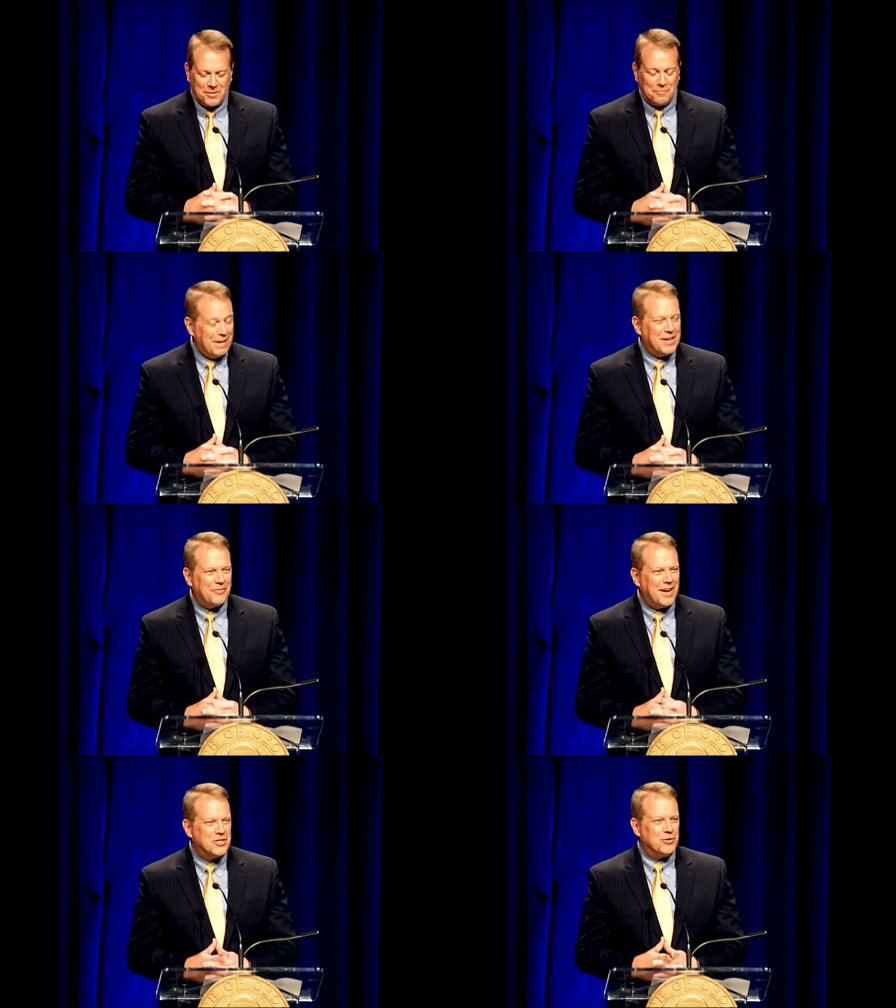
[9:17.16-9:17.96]

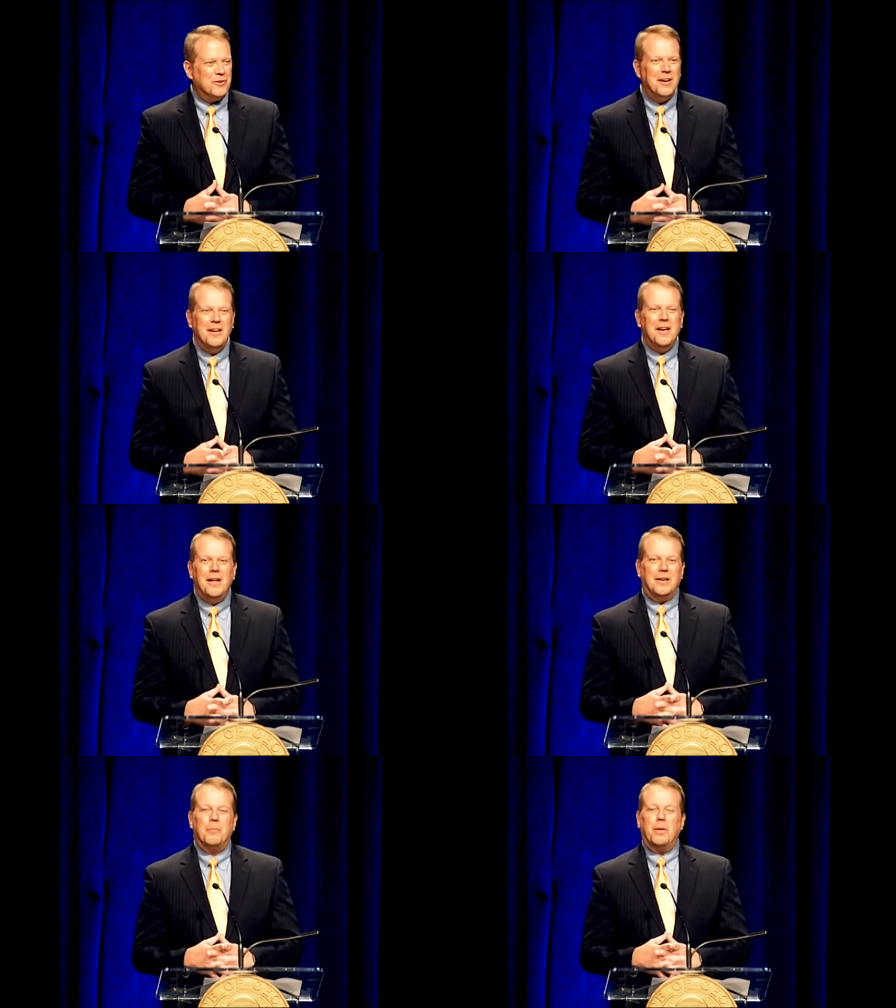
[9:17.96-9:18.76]
manufacturer,
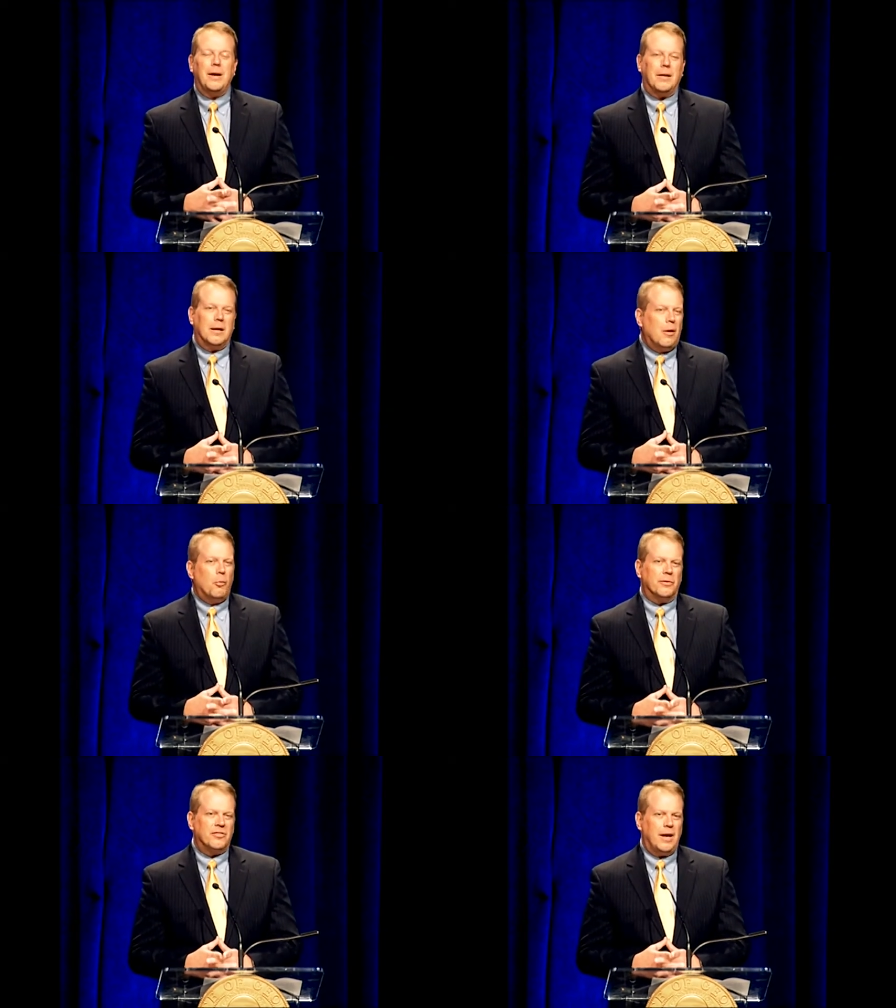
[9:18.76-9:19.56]
to compete on a
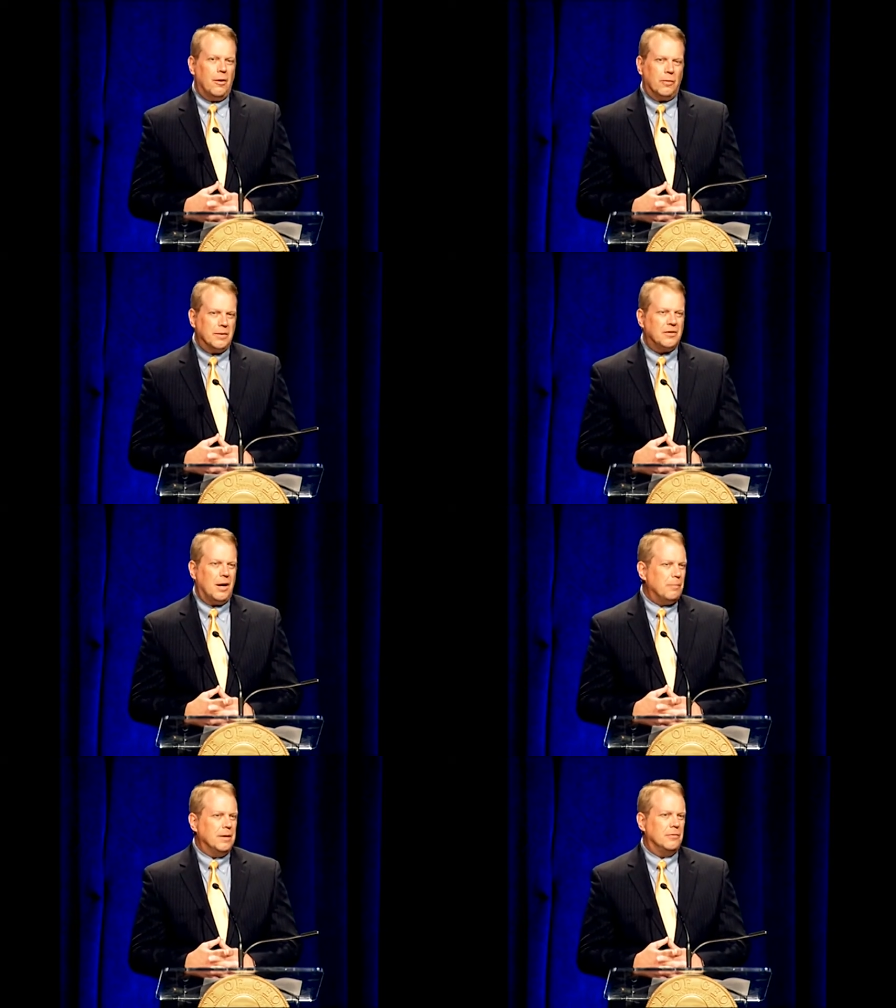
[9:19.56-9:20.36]
global scale against
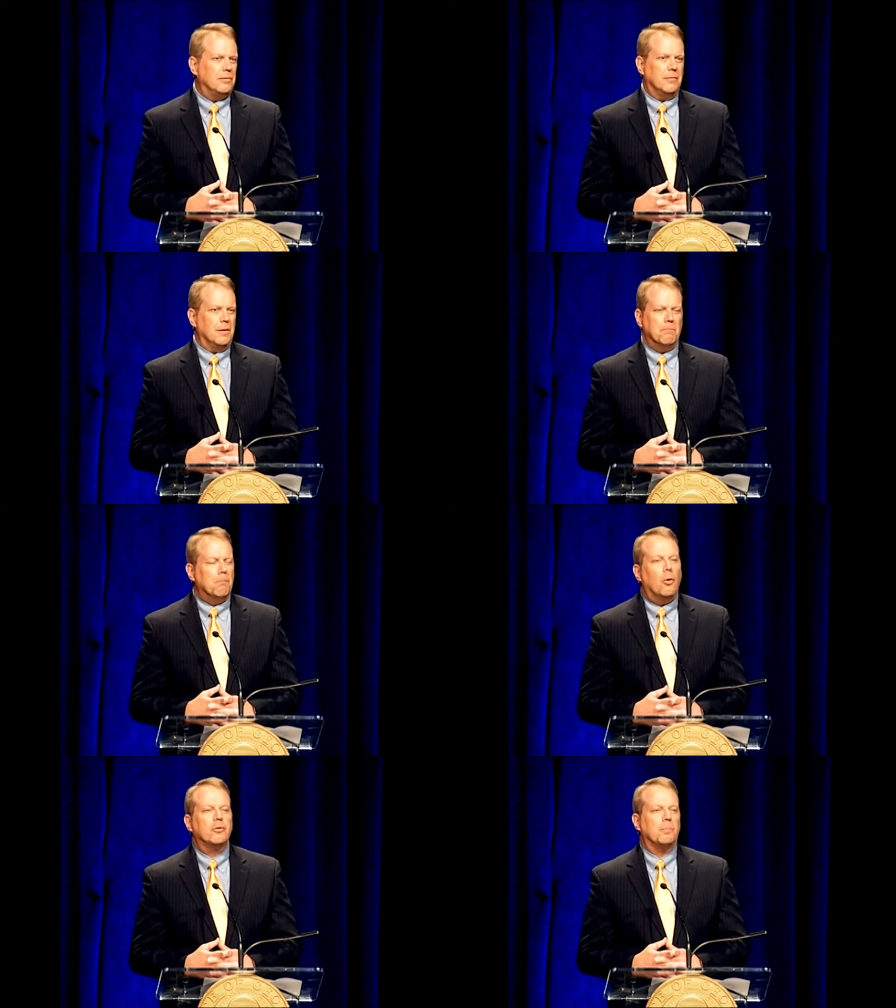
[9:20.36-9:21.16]
companies
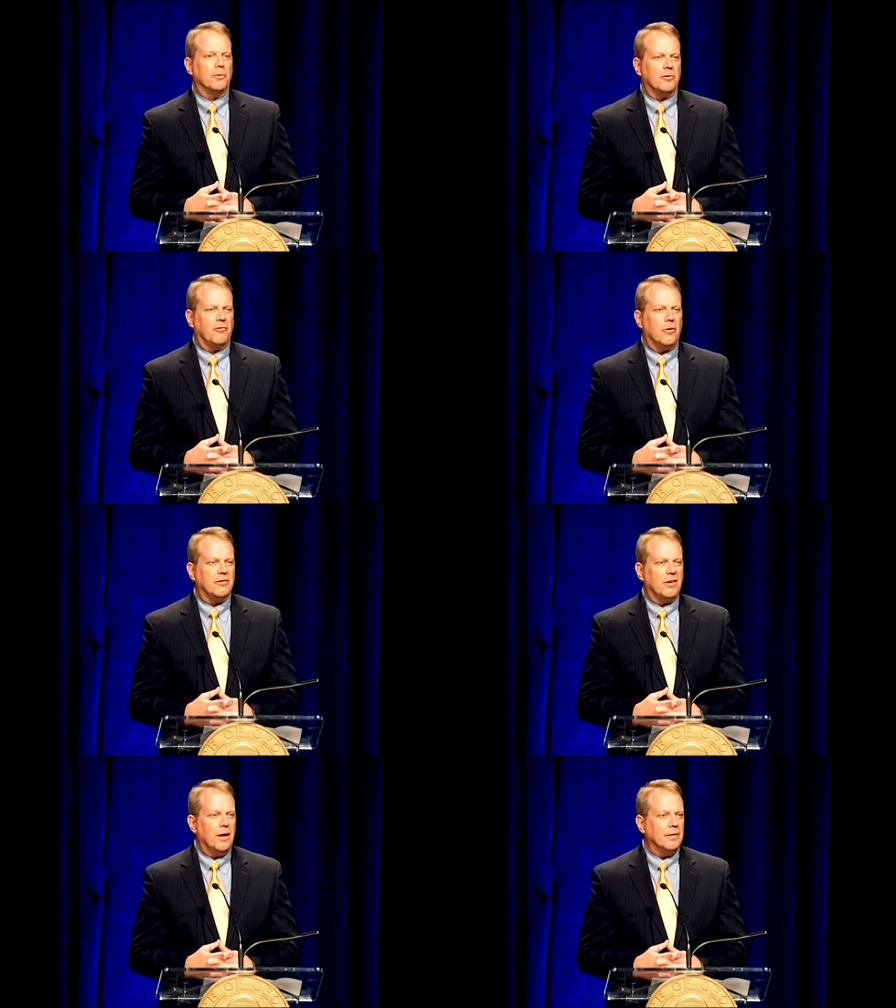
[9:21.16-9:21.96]
multiples of our
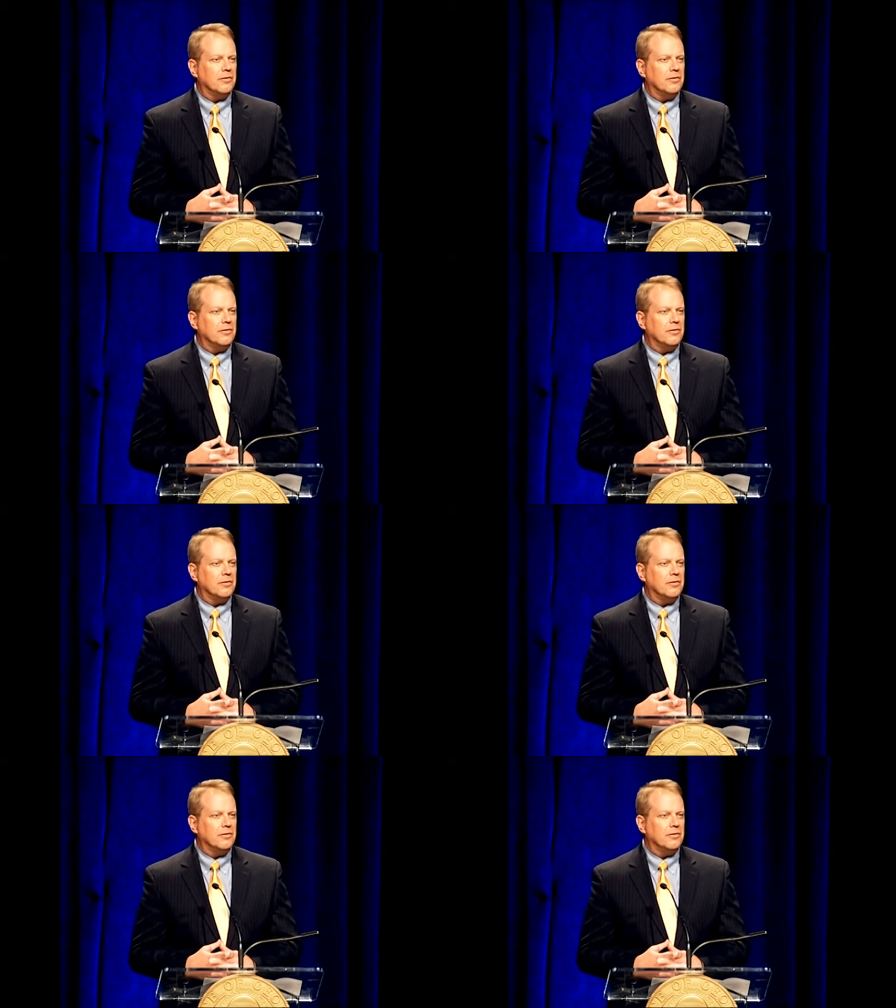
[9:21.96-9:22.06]
size.